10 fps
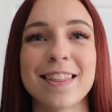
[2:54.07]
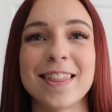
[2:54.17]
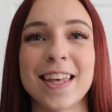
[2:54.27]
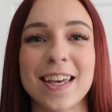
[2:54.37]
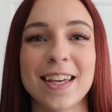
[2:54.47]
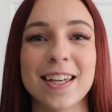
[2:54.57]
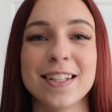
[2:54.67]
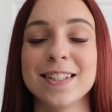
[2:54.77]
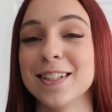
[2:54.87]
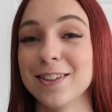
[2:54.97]

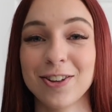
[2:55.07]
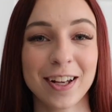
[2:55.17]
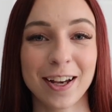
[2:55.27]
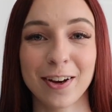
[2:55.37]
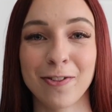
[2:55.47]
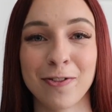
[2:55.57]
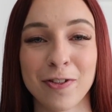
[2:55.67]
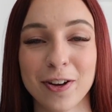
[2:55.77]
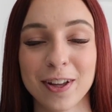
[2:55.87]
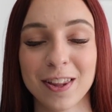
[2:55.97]
they did not have
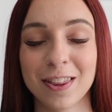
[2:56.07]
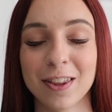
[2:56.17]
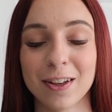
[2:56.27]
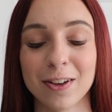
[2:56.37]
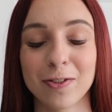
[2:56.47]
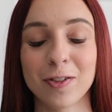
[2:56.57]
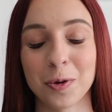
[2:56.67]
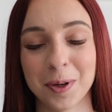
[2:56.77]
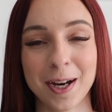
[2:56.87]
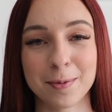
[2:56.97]
the
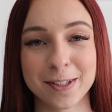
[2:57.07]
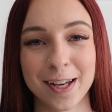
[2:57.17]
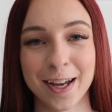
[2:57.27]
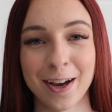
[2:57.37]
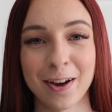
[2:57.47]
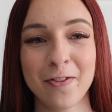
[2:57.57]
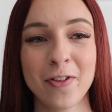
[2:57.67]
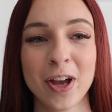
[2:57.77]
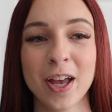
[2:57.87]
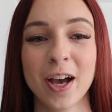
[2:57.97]
film cameras I have.
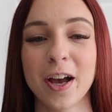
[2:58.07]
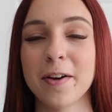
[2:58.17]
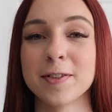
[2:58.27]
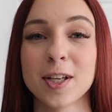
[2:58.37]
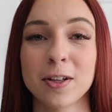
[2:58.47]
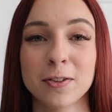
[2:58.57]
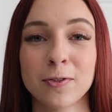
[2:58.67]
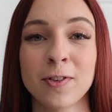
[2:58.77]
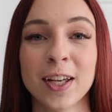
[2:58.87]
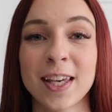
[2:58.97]
I have a ton
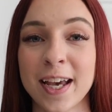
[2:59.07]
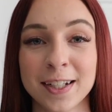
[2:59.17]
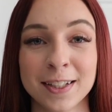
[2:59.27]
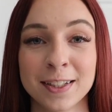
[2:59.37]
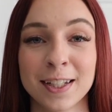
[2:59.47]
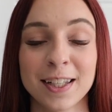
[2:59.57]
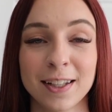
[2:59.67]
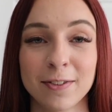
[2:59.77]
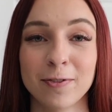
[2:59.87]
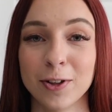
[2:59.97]
of Canon
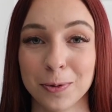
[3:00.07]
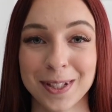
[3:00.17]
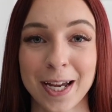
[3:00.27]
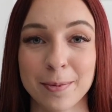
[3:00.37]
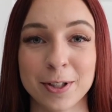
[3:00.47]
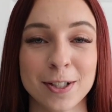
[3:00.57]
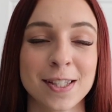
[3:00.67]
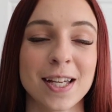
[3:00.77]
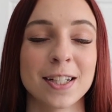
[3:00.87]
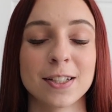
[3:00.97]
film cameras
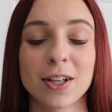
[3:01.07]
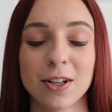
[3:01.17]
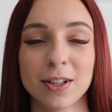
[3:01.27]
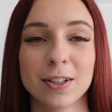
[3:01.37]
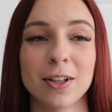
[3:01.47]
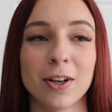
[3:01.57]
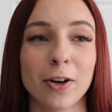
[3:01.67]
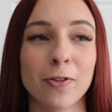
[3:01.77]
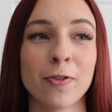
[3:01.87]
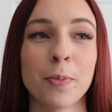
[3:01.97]
and a ton of